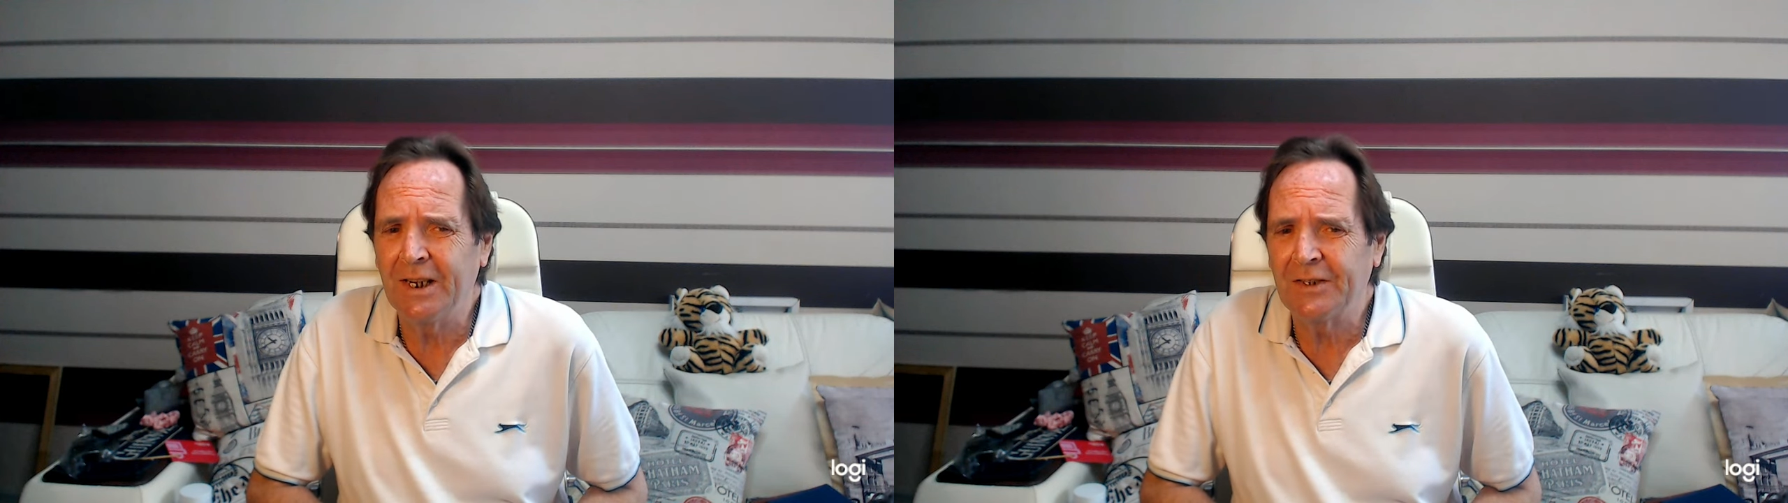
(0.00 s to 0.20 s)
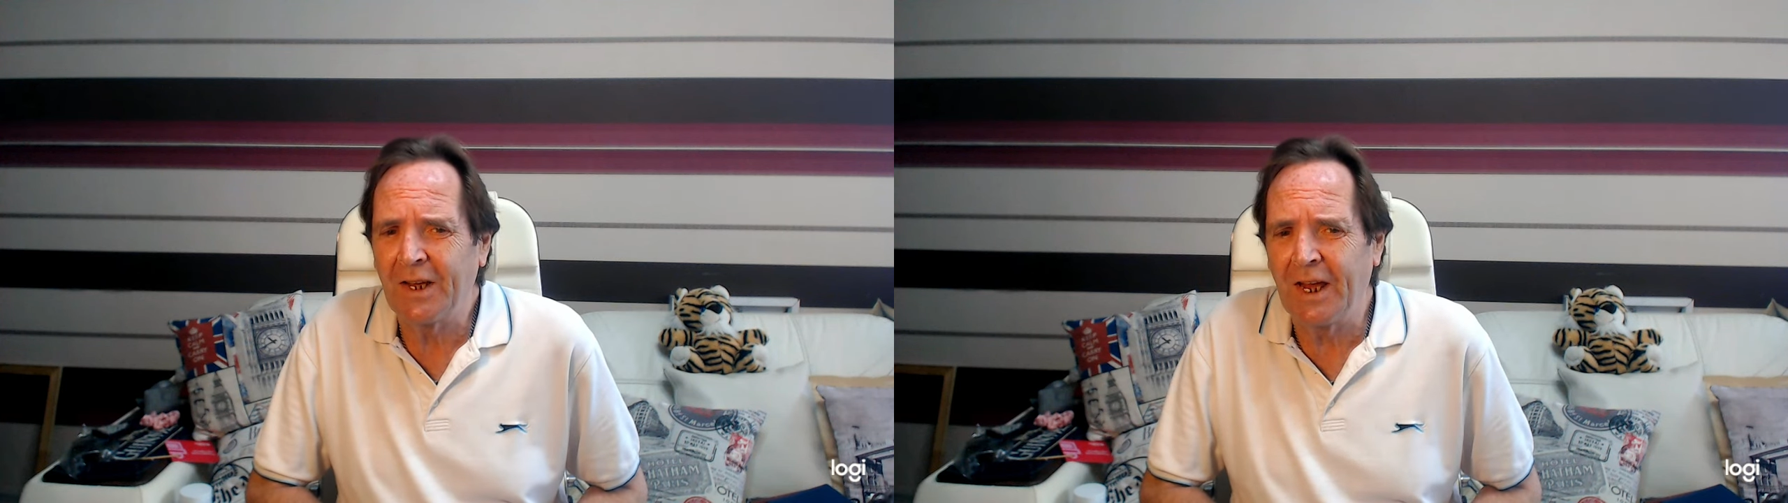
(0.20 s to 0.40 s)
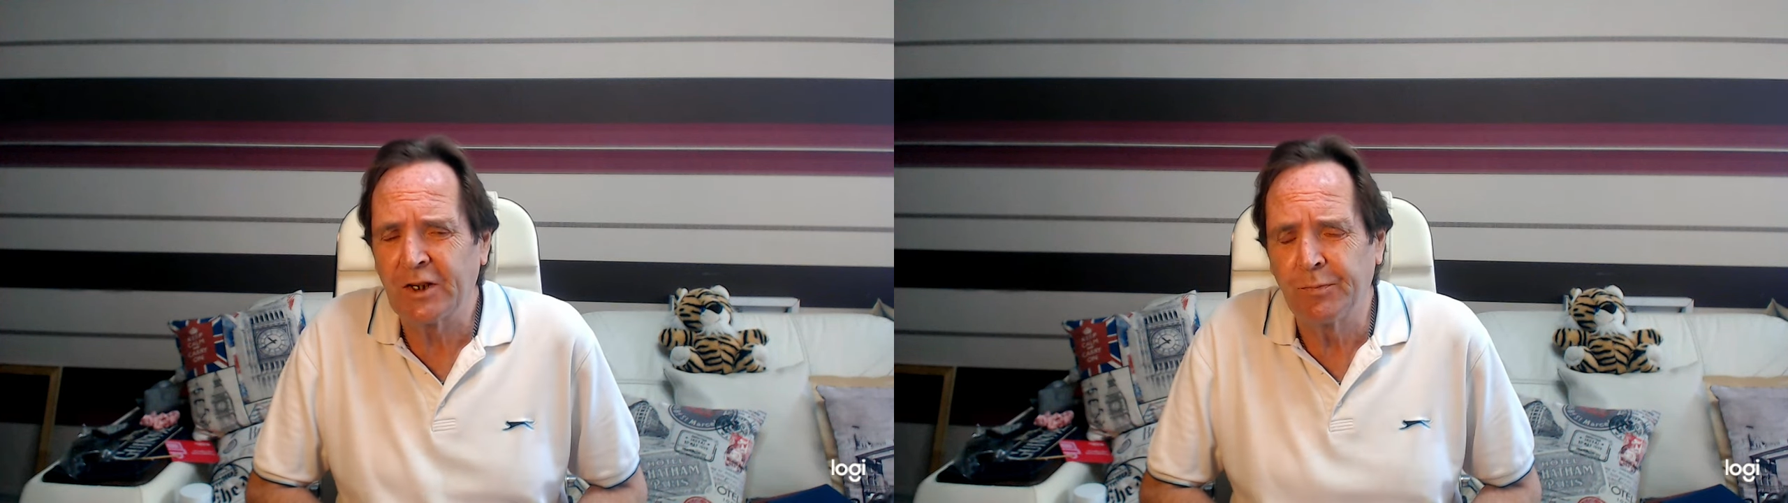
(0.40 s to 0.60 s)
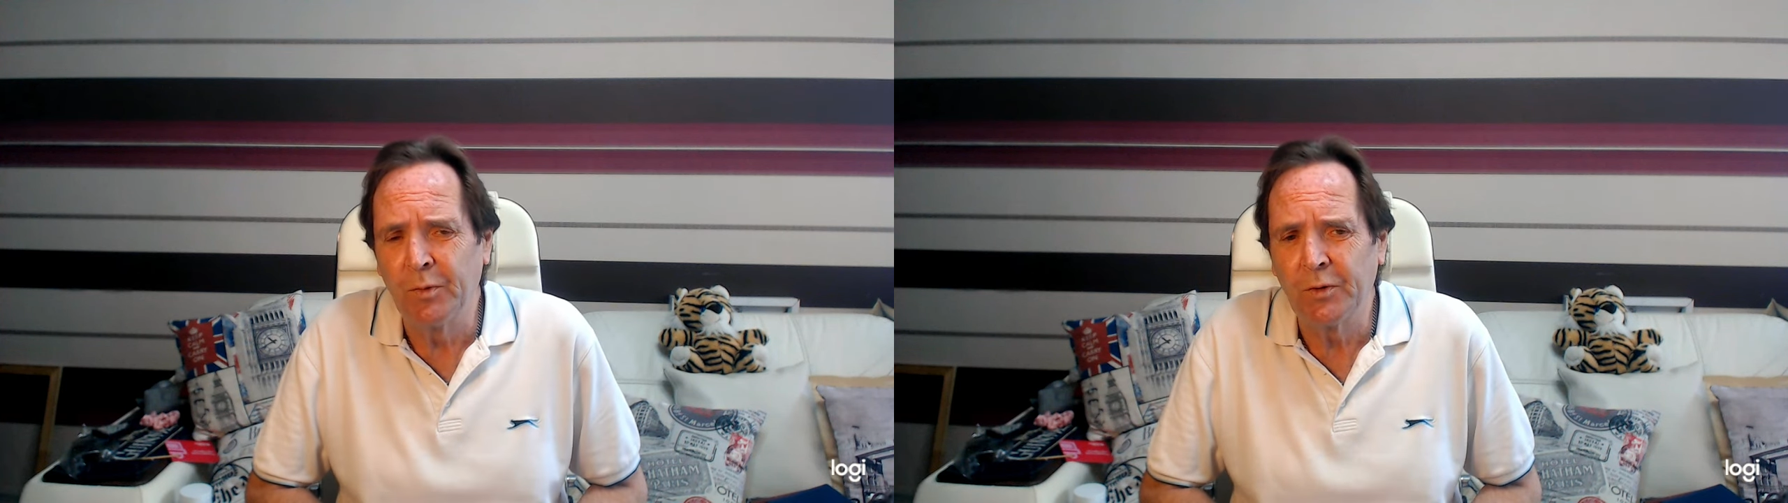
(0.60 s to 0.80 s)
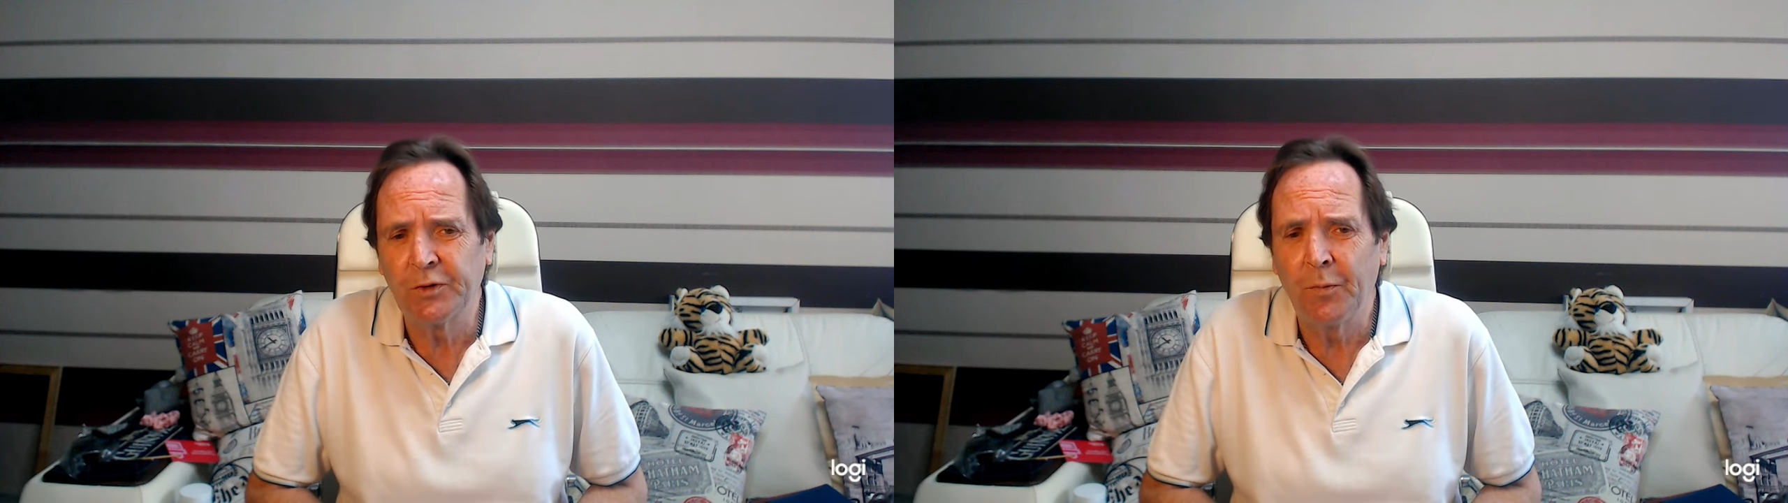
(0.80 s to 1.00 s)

its exports